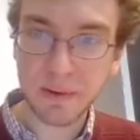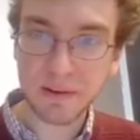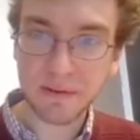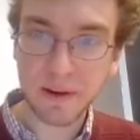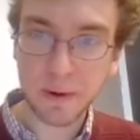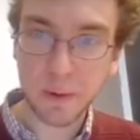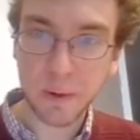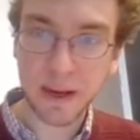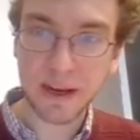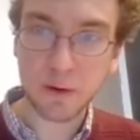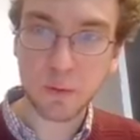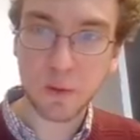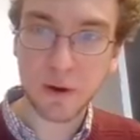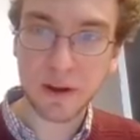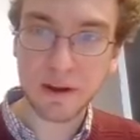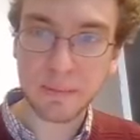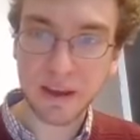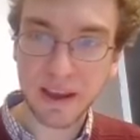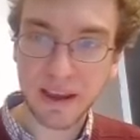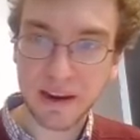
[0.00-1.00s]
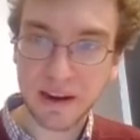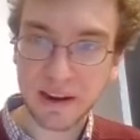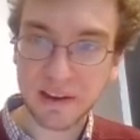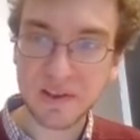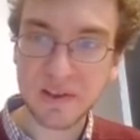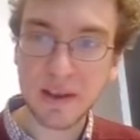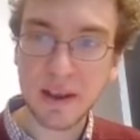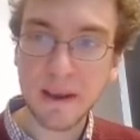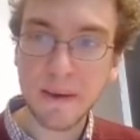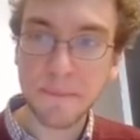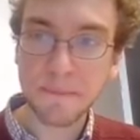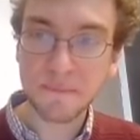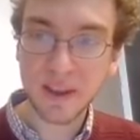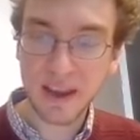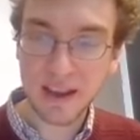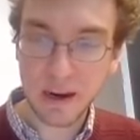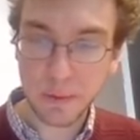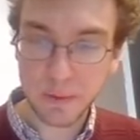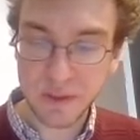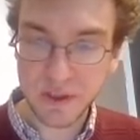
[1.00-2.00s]
but if I were in quantum mechanics
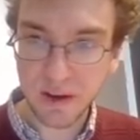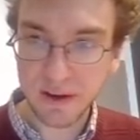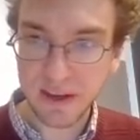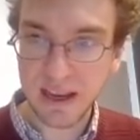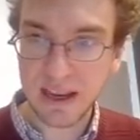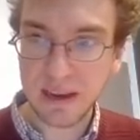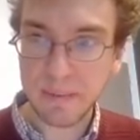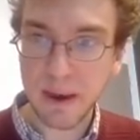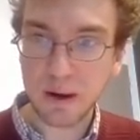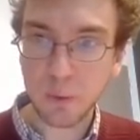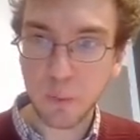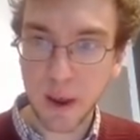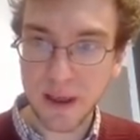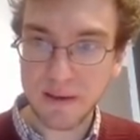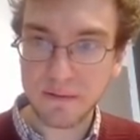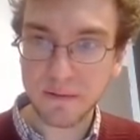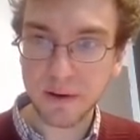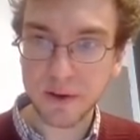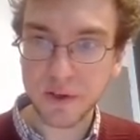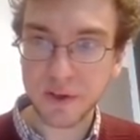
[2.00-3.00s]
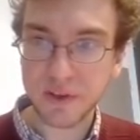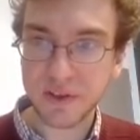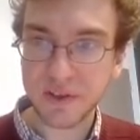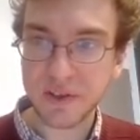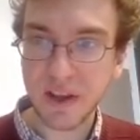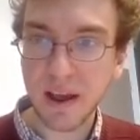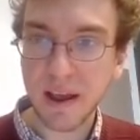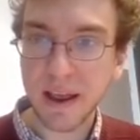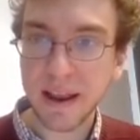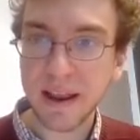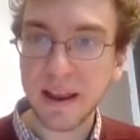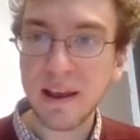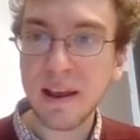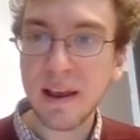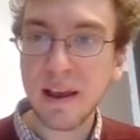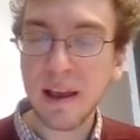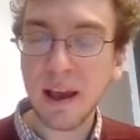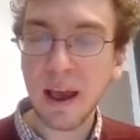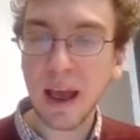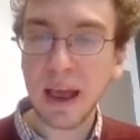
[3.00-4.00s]
and I was talking about a wave function psi,
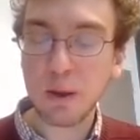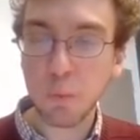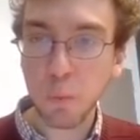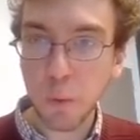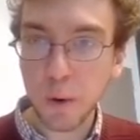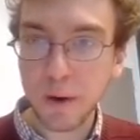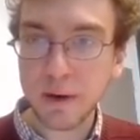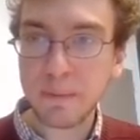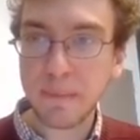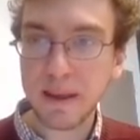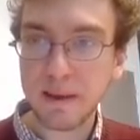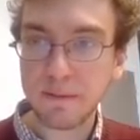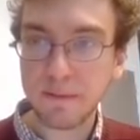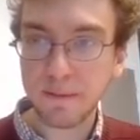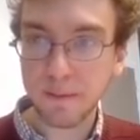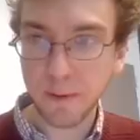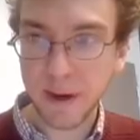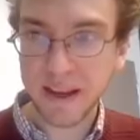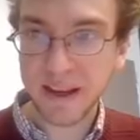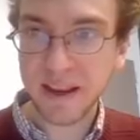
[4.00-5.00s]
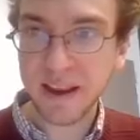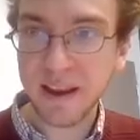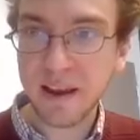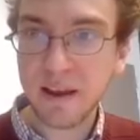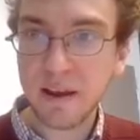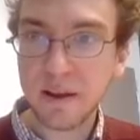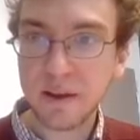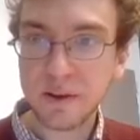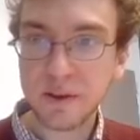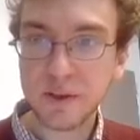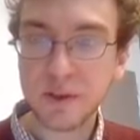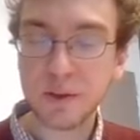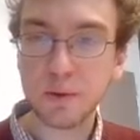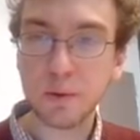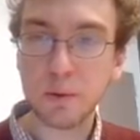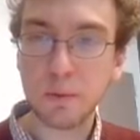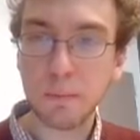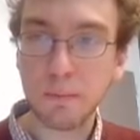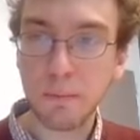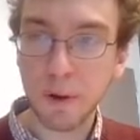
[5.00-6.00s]
I would be free
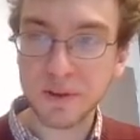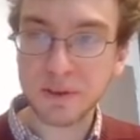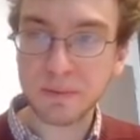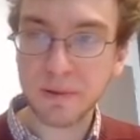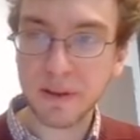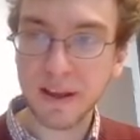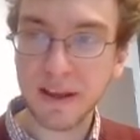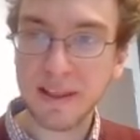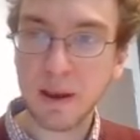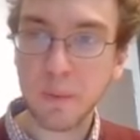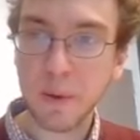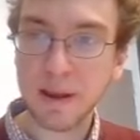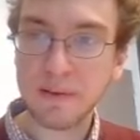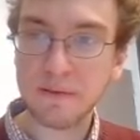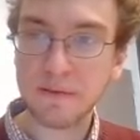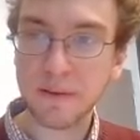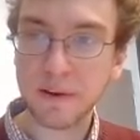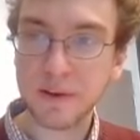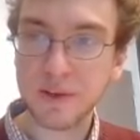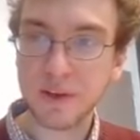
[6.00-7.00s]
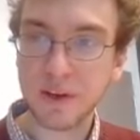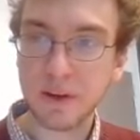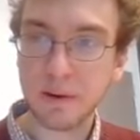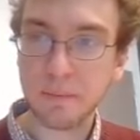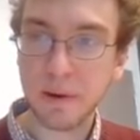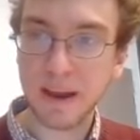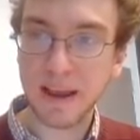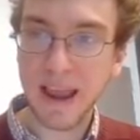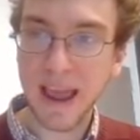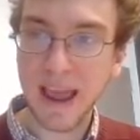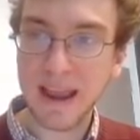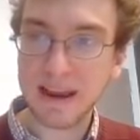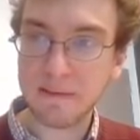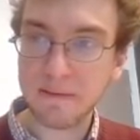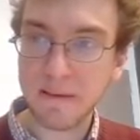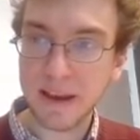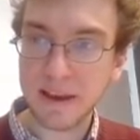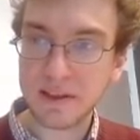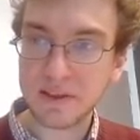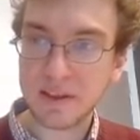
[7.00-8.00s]
to multiply that wave function by any
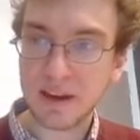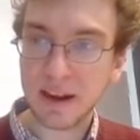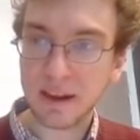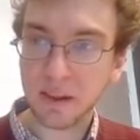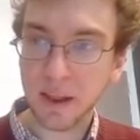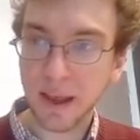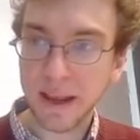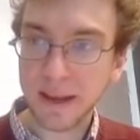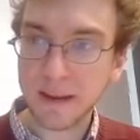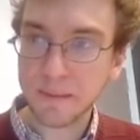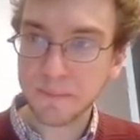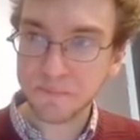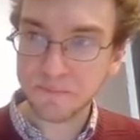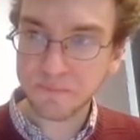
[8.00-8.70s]
phase that I like.